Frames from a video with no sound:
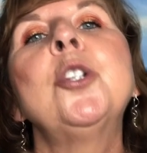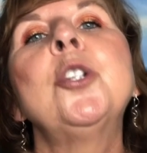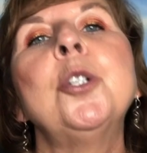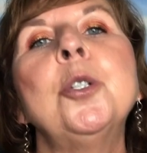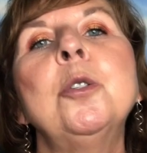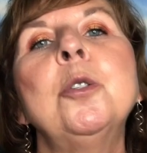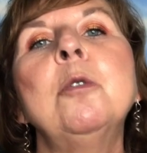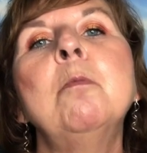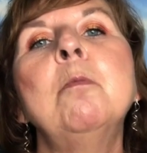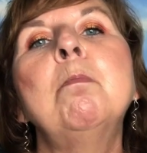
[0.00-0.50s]

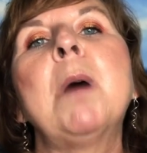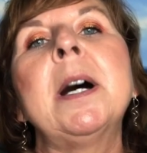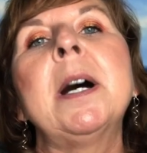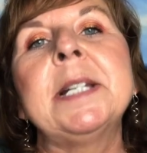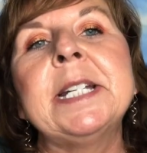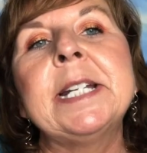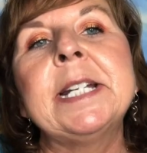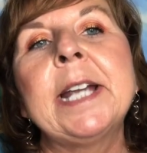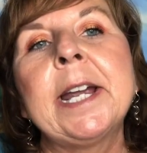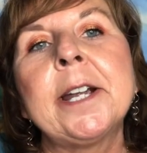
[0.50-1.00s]
to
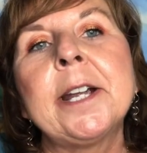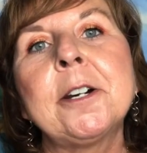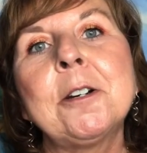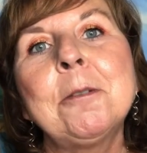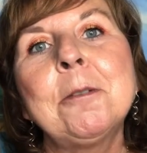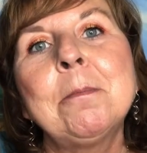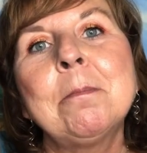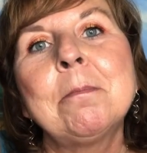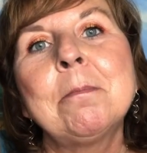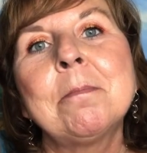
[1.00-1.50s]
body
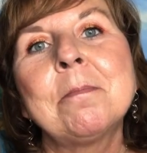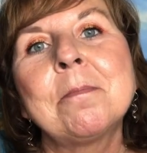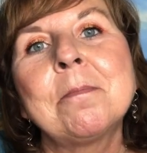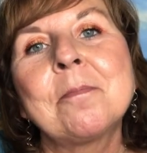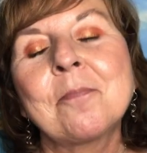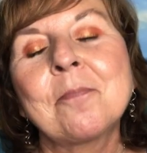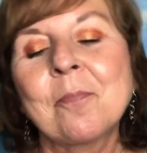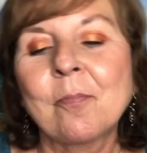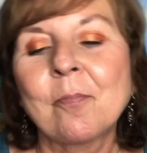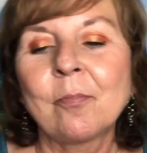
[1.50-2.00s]
care.
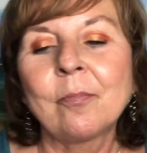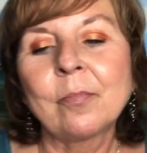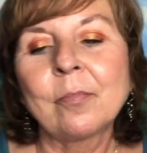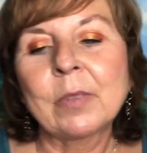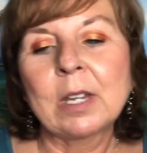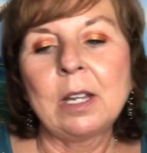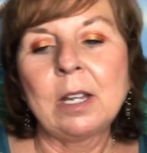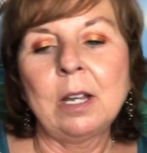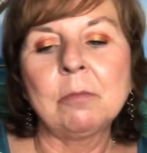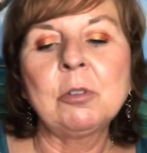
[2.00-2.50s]

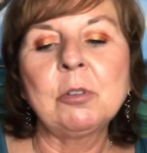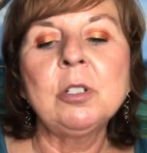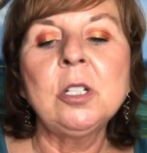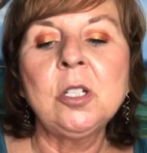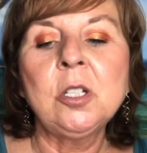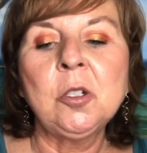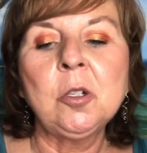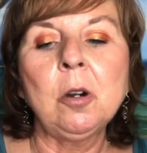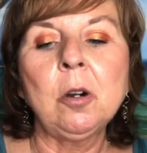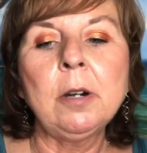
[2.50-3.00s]
I'm going to
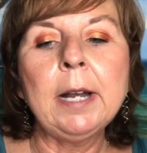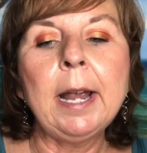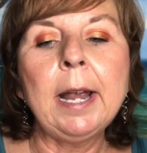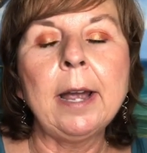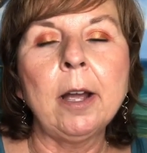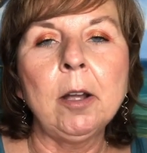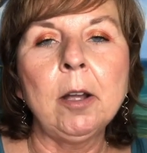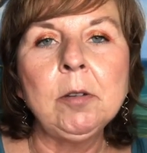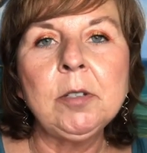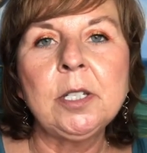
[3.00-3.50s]
start
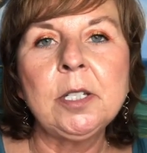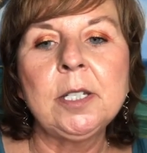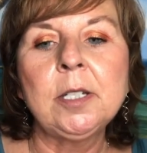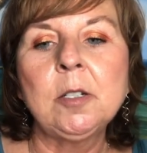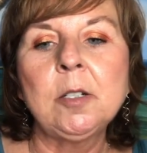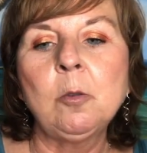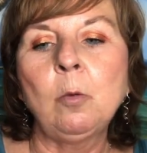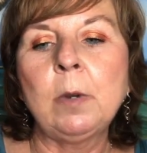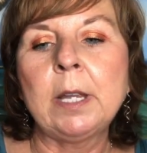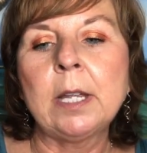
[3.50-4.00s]
out
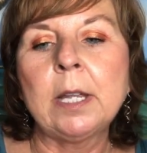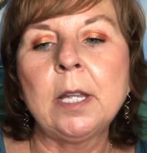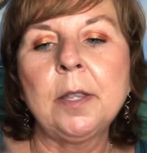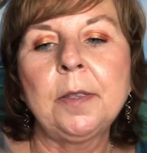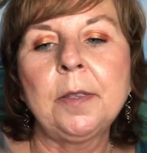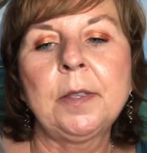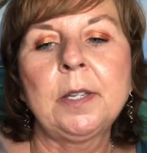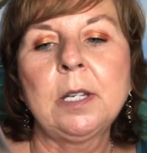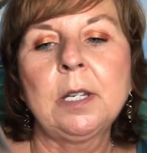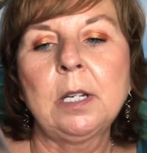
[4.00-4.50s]

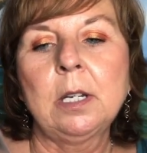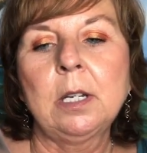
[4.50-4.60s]
with